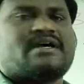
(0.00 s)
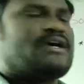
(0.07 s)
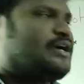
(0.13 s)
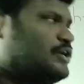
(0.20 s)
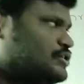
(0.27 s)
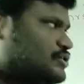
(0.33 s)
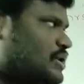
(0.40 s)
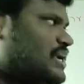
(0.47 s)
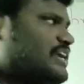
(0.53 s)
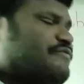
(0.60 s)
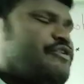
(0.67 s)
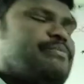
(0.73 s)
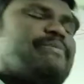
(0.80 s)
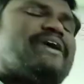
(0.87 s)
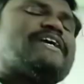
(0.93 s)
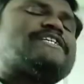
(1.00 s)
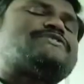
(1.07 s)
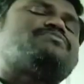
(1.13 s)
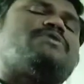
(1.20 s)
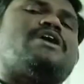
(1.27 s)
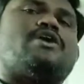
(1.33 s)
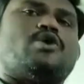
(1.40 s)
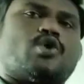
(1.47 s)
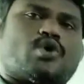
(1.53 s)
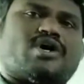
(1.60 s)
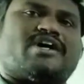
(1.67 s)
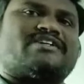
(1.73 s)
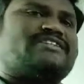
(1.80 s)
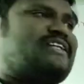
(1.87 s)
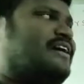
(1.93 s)
So let me make a small look
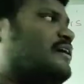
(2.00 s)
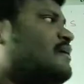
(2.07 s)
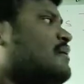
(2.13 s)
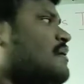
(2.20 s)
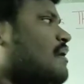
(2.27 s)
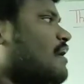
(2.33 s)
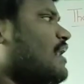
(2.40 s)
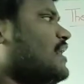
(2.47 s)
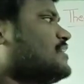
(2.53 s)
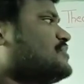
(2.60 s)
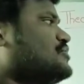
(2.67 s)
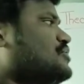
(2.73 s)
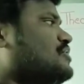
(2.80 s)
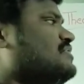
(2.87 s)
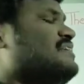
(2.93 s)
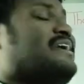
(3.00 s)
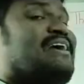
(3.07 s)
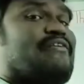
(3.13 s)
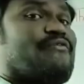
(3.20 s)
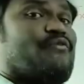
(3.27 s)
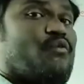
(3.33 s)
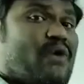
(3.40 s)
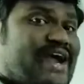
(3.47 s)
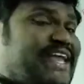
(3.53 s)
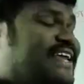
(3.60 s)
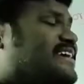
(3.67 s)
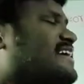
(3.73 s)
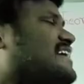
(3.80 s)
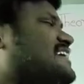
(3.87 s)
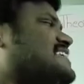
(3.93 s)
on the electron, why
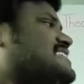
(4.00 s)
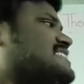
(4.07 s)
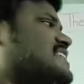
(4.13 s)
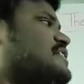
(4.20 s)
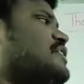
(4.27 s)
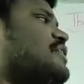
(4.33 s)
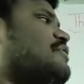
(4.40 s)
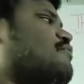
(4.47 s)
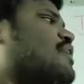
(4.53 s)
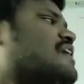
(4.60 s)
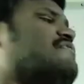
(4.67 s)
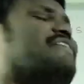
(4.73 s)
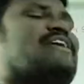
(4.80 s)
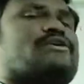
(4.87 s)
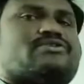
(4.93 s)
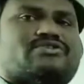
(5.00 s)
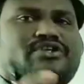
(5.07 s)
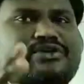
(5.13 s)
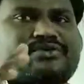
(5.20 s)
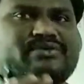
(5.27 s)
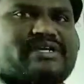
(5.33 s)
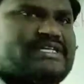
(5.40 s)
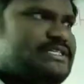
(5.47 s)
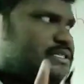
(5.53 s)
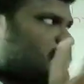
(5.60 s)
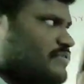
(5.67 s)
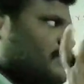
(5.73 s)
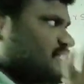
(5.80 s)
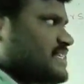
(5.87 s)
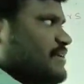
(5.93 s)
it is revolving around the nucleus.
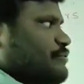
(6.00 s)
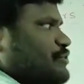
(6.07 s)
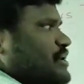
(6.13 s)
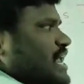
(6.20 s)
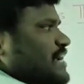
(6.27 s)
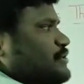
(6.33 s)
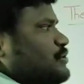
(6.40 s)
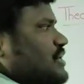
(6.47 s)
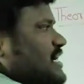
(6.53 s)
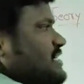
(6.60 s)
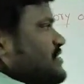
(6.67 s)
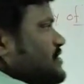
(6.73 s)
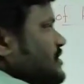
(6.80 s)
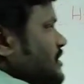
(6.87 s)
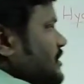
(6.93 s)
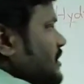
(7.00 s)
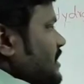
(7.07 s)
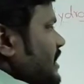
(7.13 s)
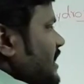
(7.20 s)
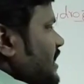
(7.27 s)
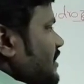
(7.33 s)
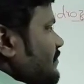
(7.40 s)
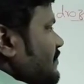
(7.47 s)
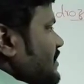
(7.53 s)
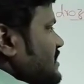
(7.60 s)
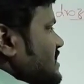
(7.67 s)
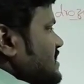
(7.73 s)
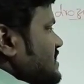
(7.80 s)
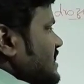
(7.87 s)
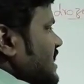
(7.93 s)
First I would like to consider here if it is
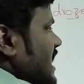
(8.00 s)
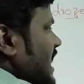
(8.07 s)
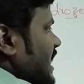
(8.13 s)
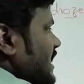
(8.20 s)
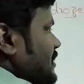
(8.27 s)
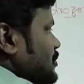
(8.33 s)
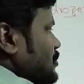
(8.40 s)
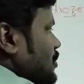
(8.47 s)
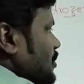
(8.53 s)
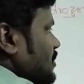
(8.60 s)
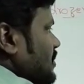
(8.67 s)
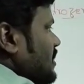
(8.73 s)
an electron.